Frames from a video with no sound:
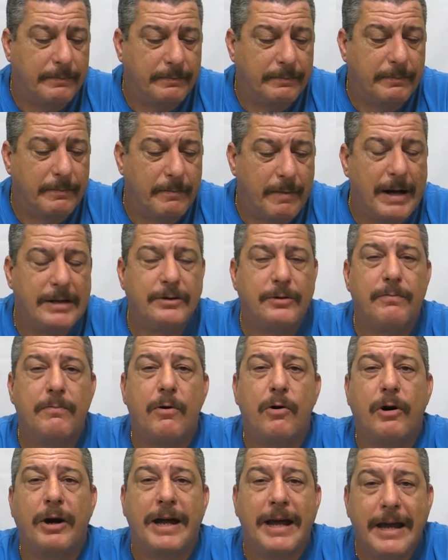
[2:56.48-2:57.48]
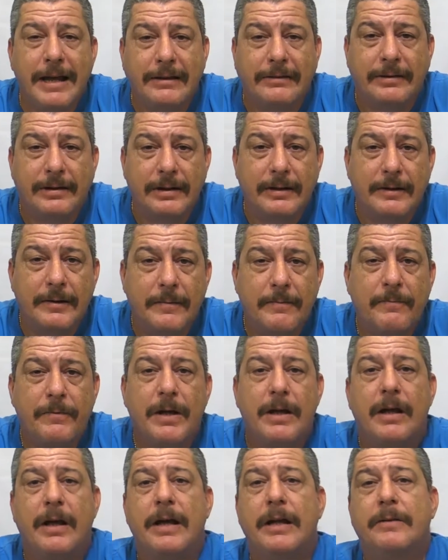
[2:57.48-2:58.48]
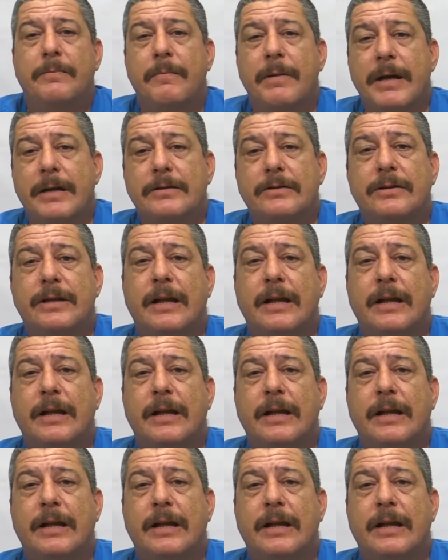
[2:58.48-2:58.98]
much more heat. It means